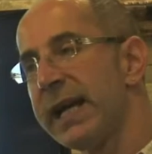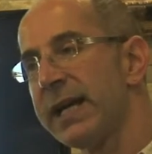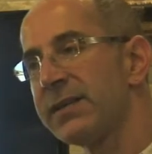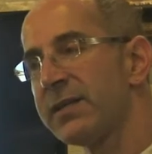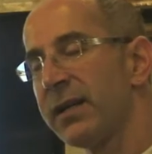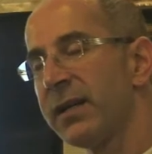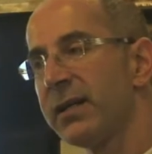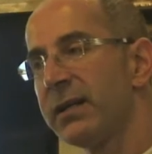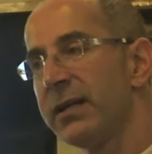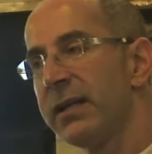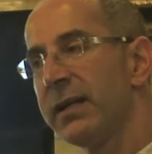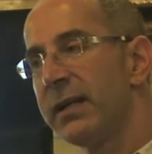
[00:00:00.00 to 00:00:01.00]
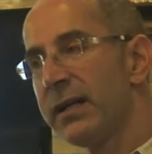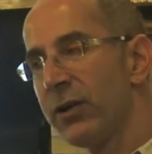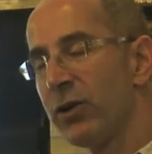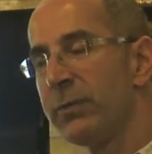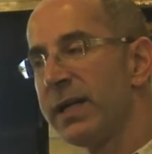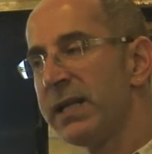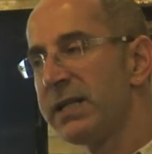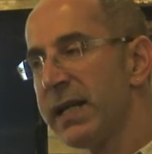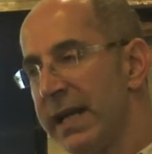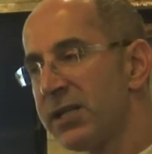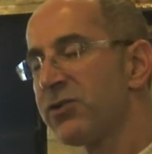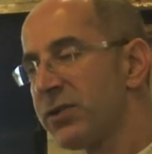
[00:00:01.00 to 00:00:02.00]
cancer could be
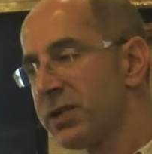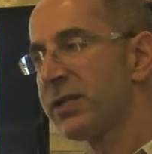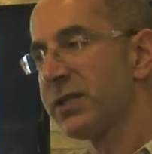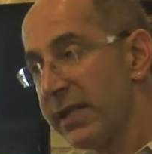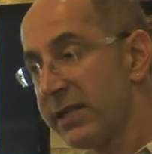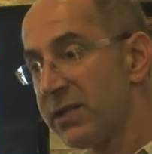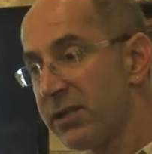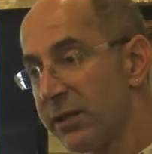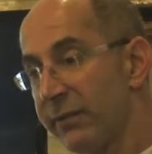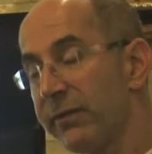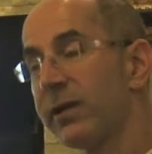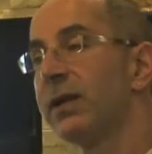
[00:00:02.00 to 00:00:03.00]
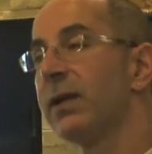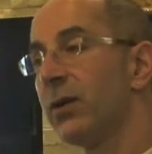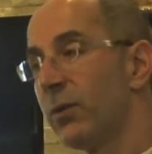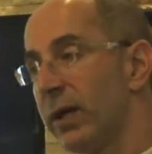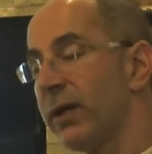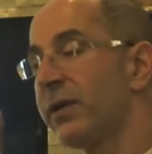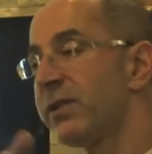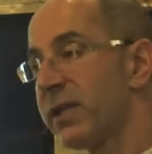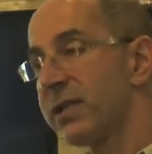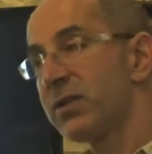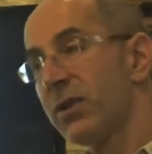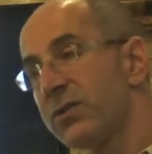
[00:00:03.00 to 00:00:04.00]
estrogen sensitive. Well, the
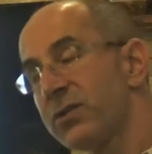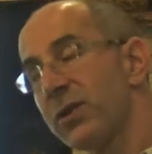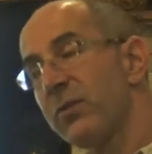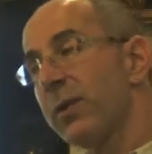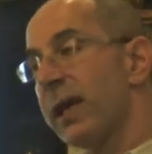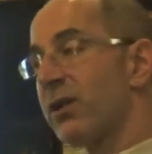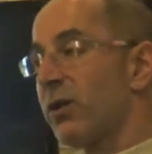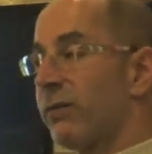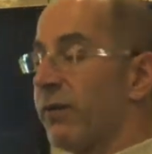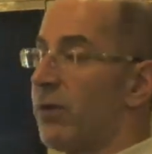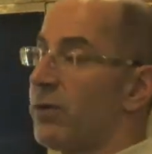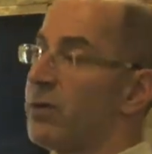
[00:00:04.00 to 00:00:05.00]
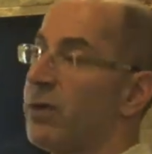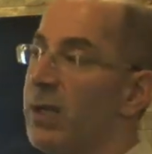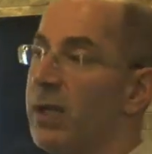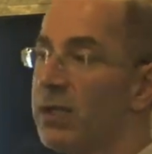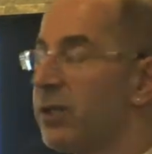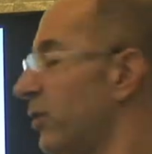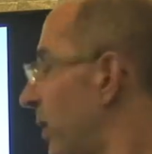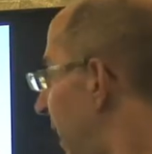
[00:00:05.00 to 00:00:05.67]
testosterone might convert. So you